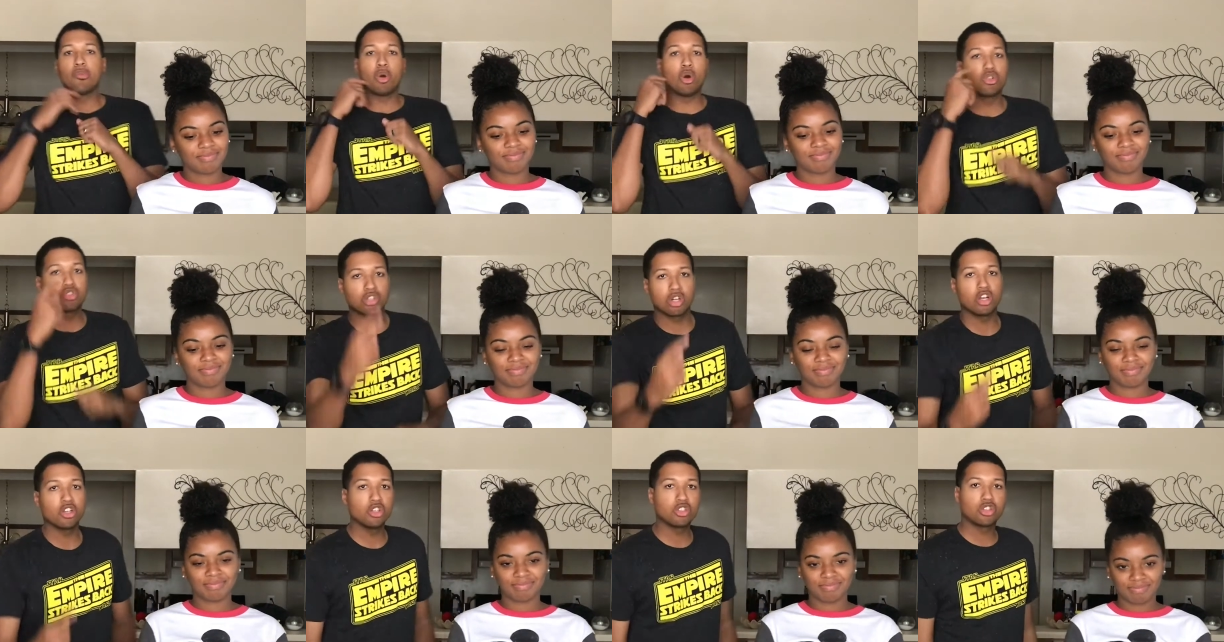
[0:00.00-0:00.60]
Speaker 1: post it
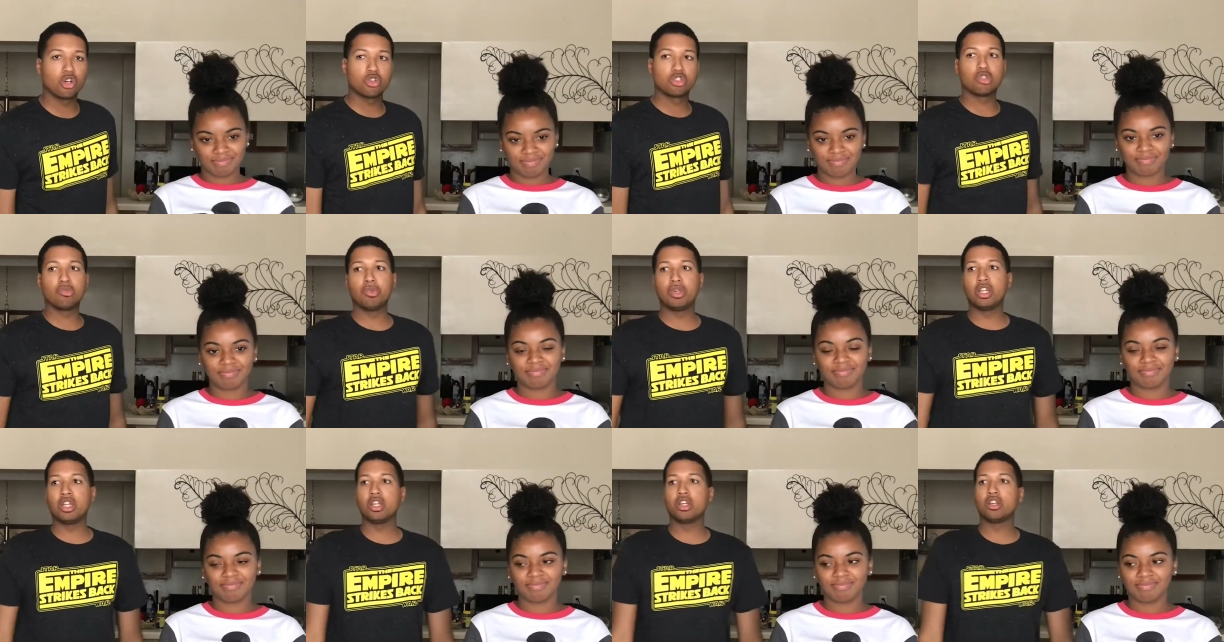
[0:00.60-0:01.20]
on your social
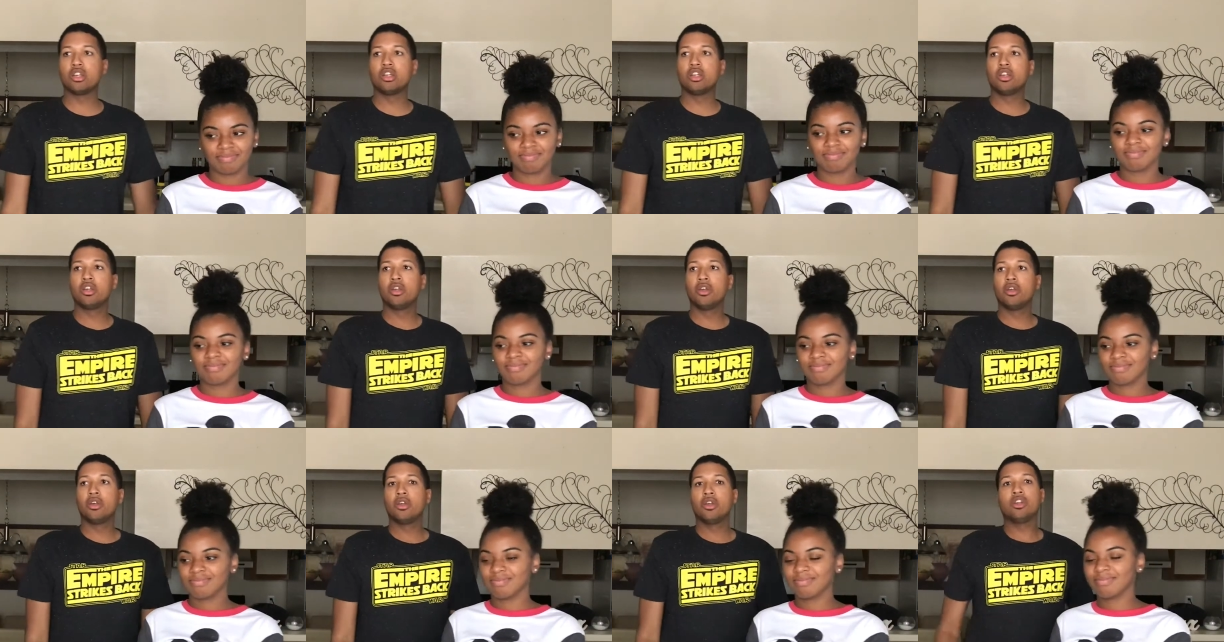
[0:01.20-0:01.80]
media.
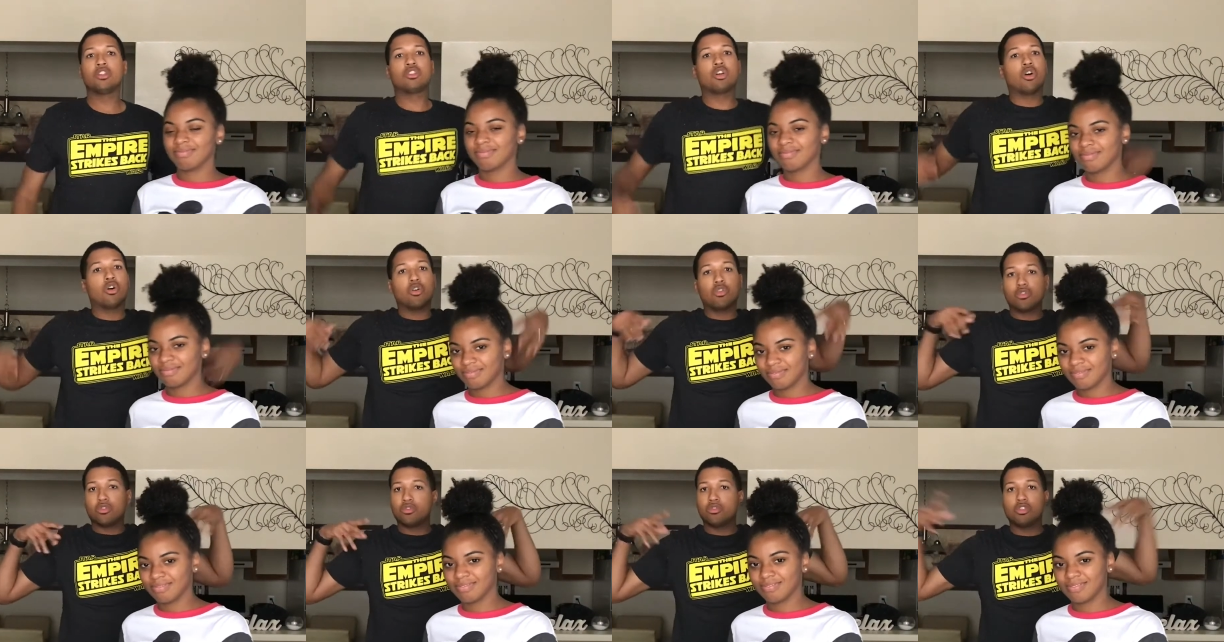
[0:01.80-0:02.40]

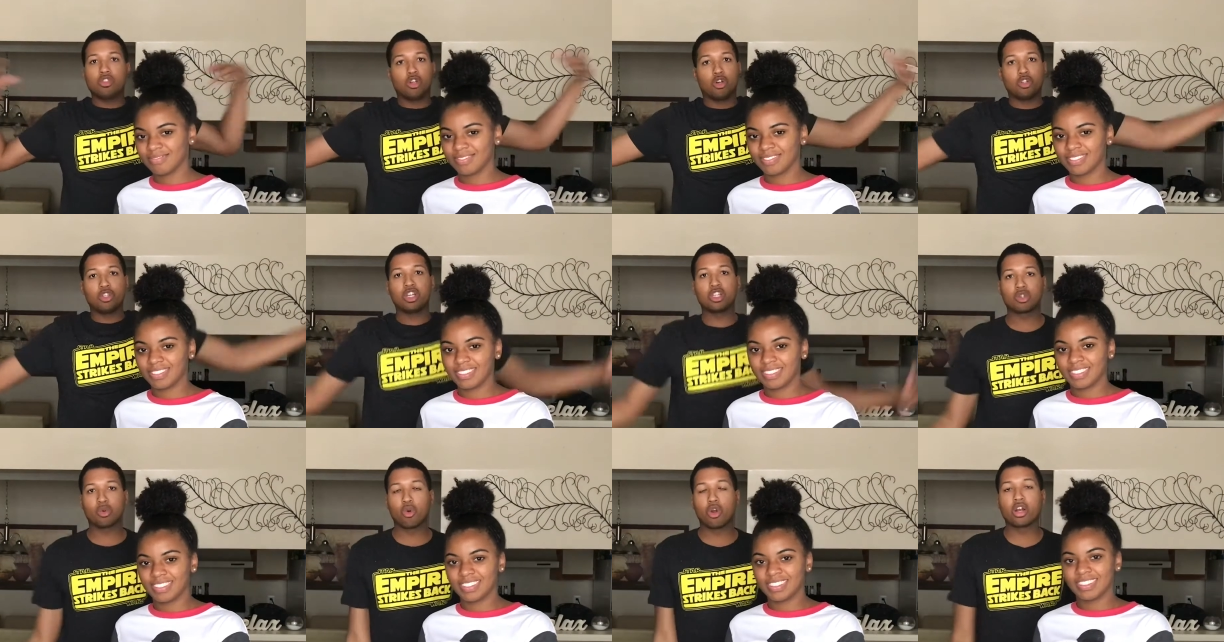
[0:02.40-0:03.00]
So, you know, you
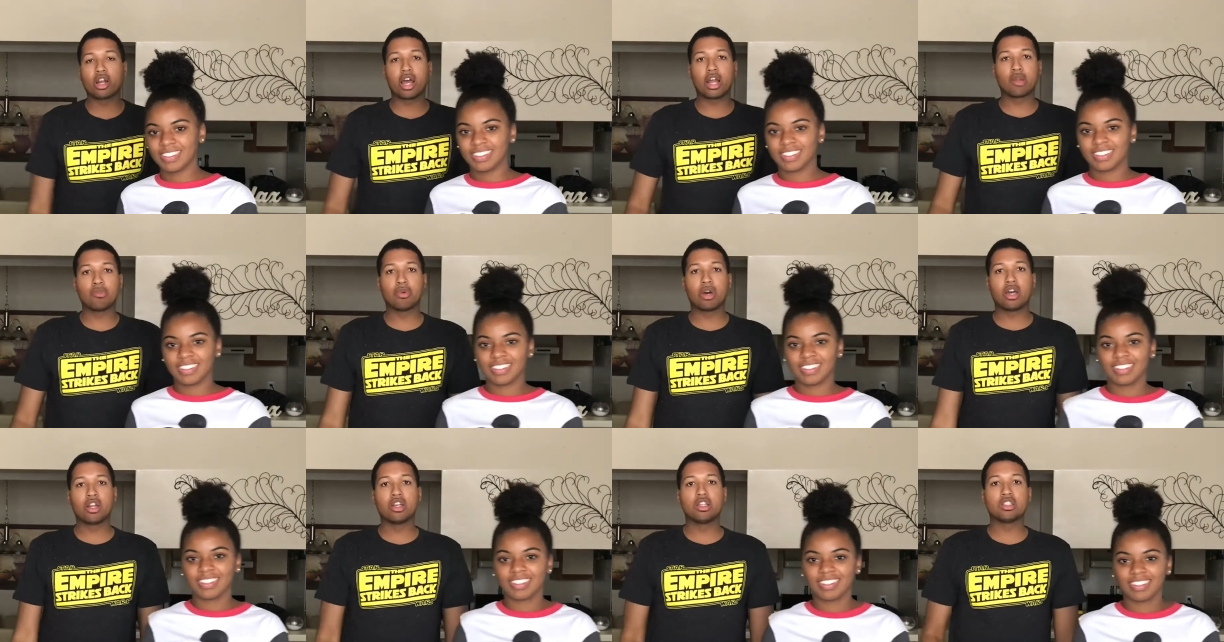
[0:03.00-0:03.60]
get the word out
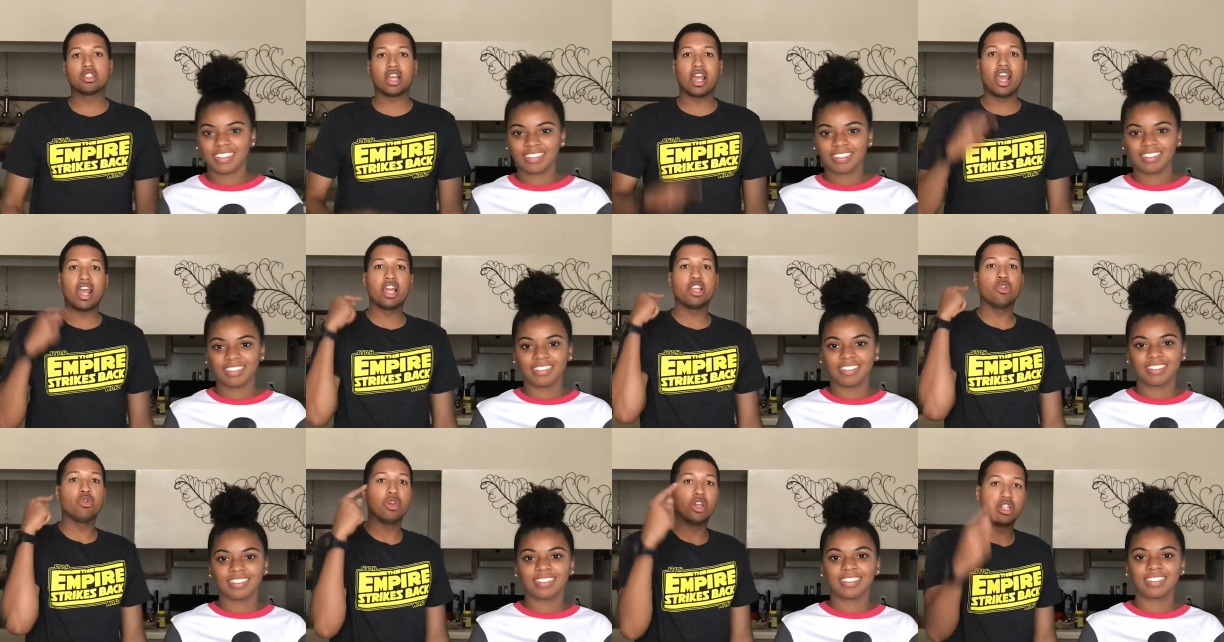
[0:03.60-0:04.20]
about us
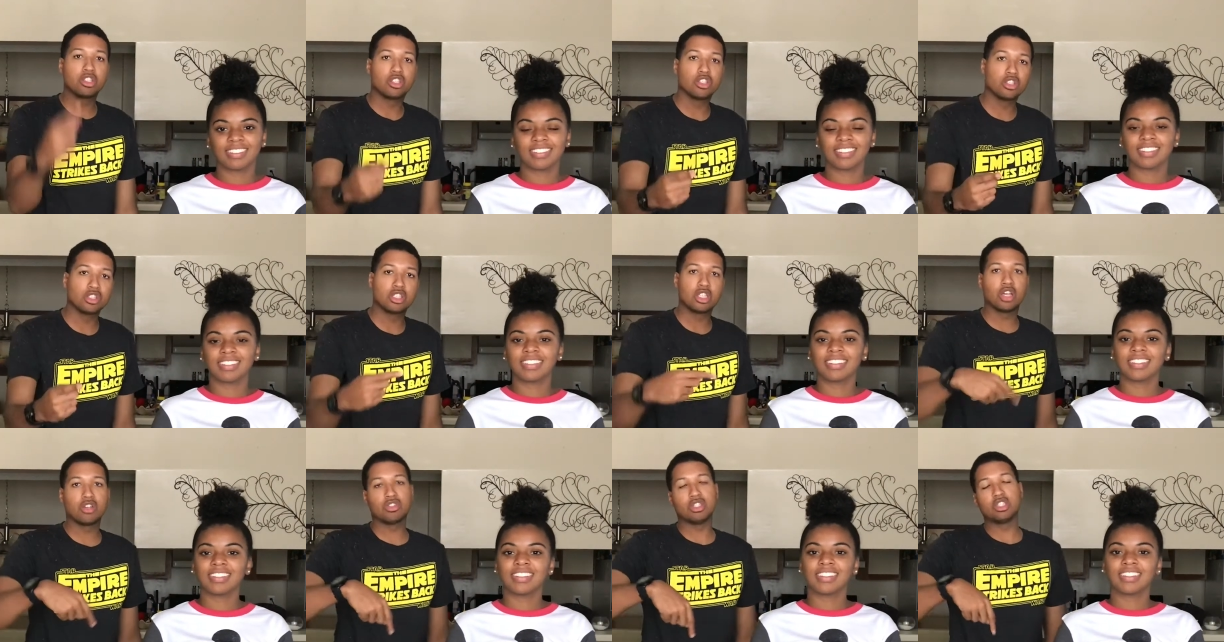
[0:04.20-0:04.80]
and you enter
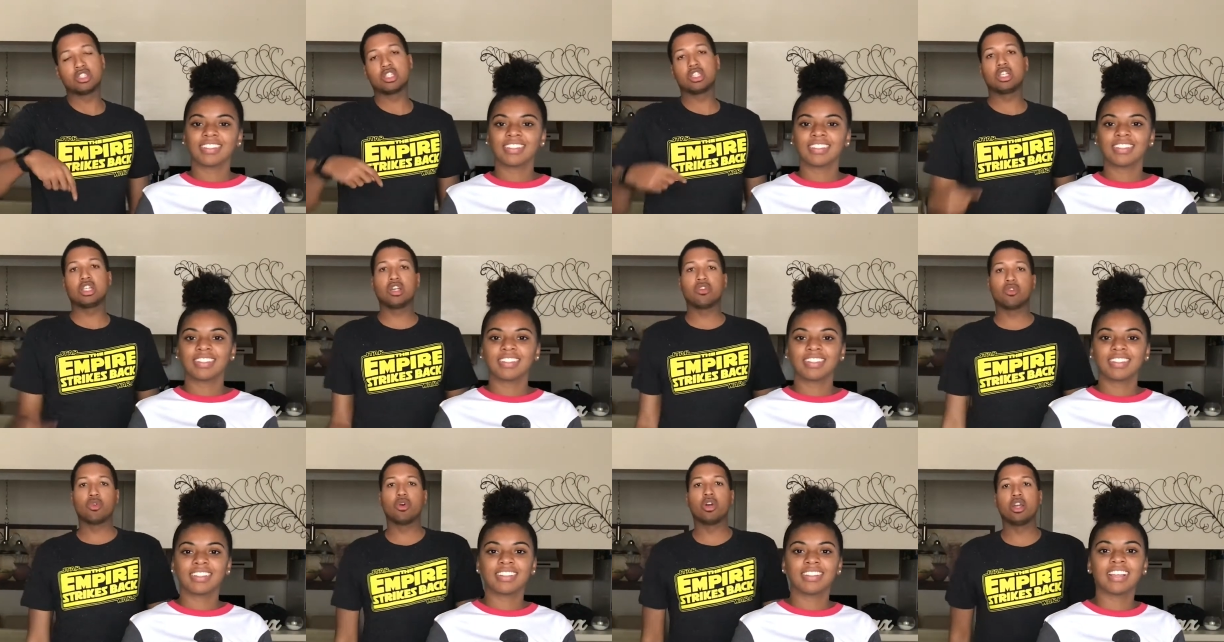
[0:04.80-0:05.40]
yourself into the
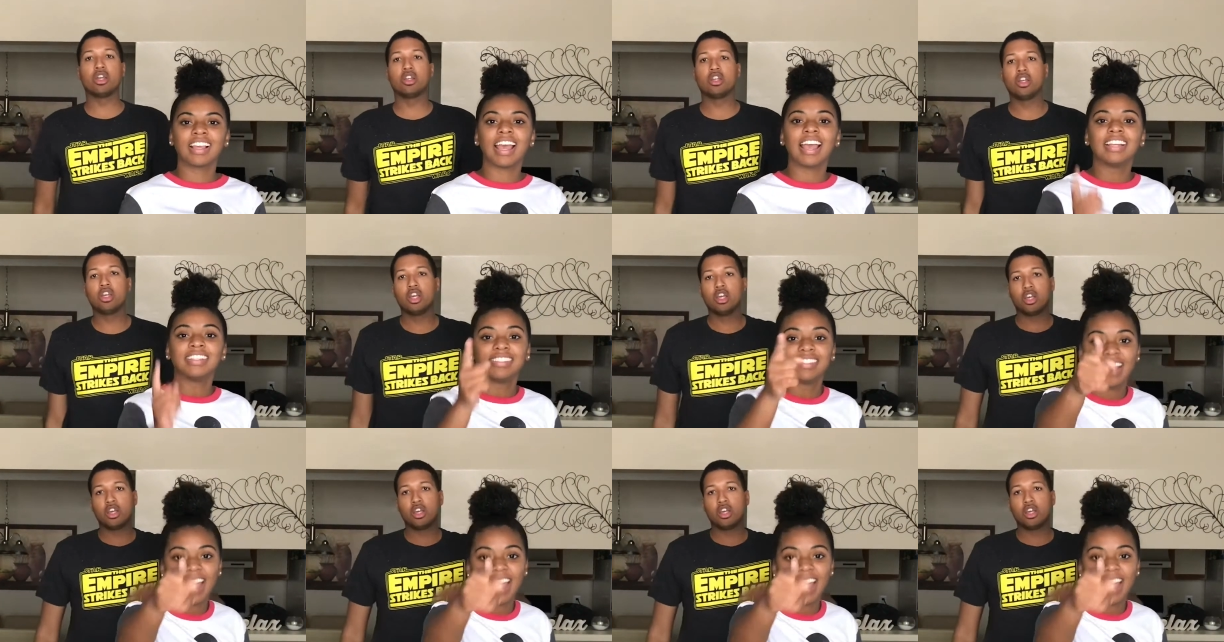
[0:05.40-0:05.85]
giveaway. And